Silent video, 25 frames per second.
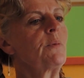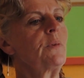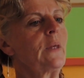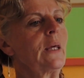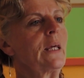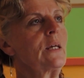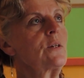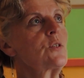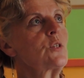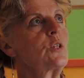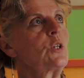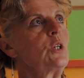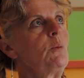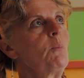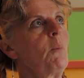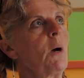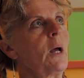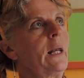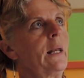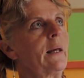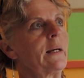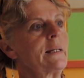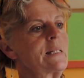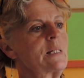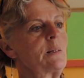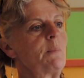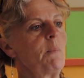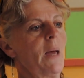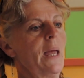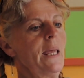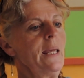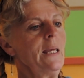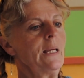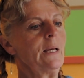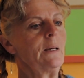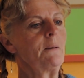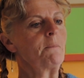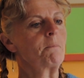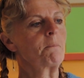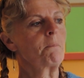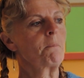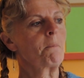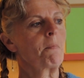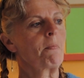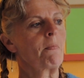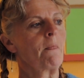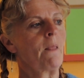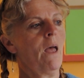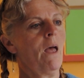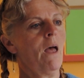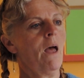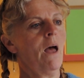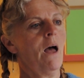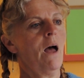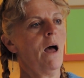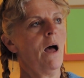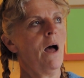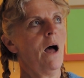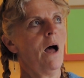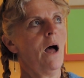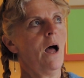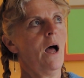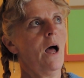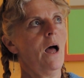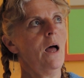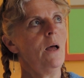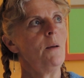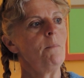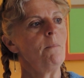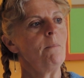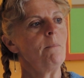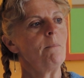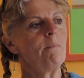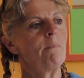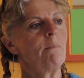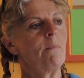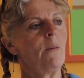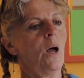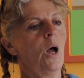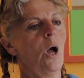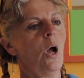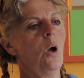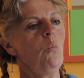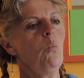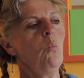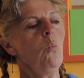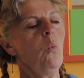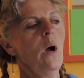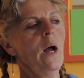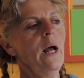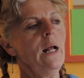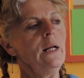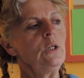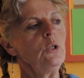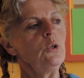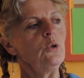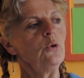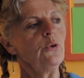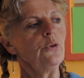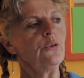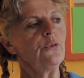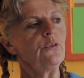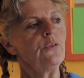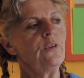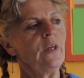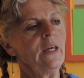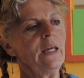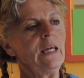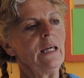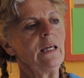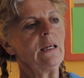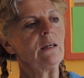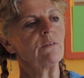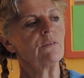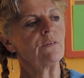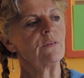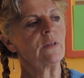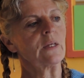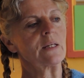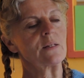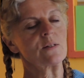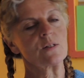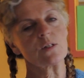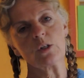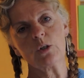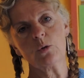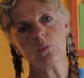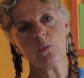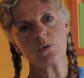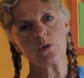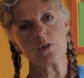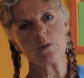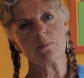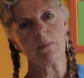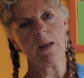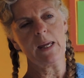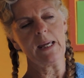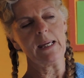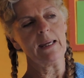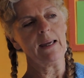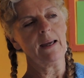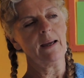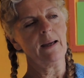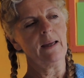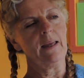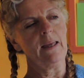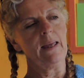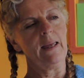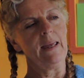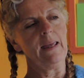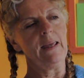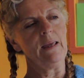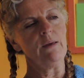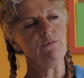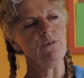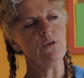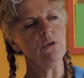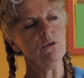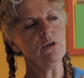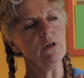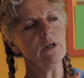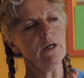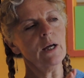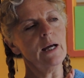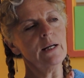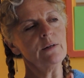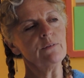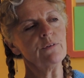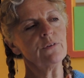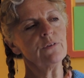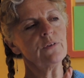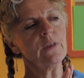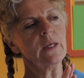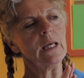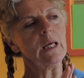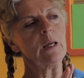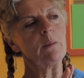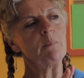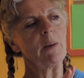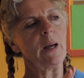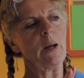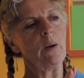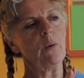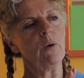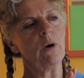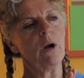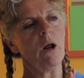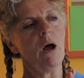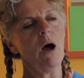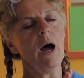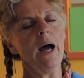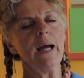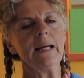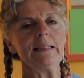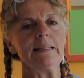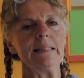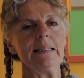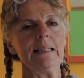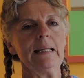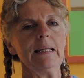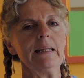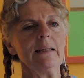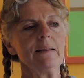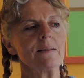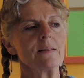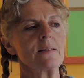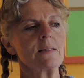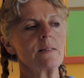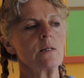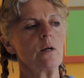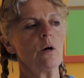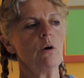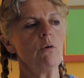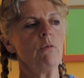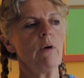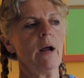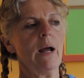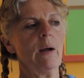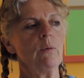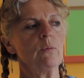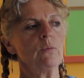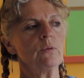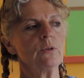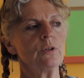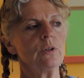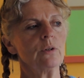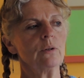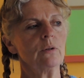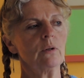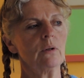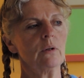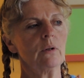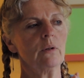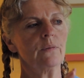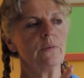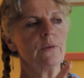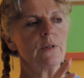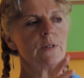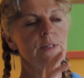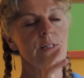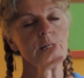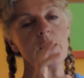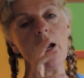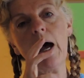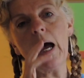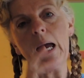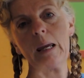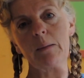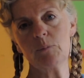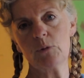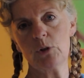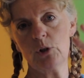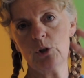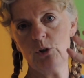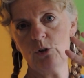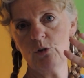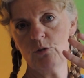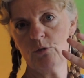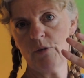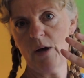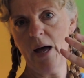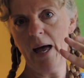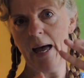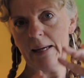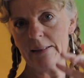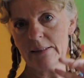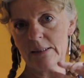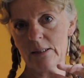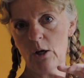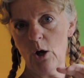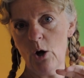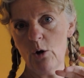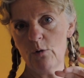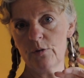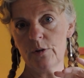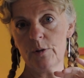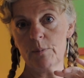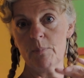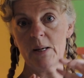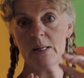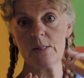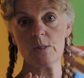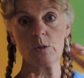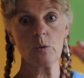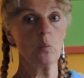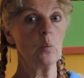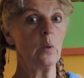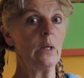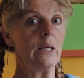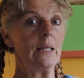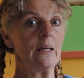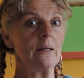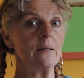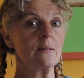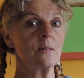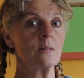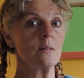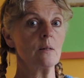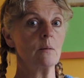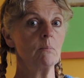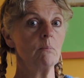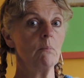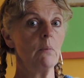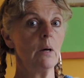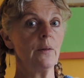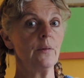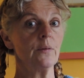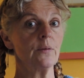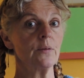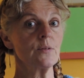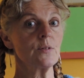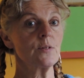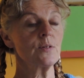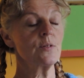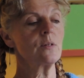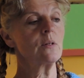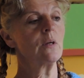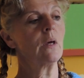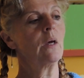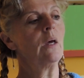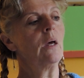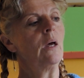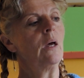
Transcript: things that you might like to make, and while you're thinking of things that you want to make, if you can kind of think about ideas around the time that you've had over the past weeks and months.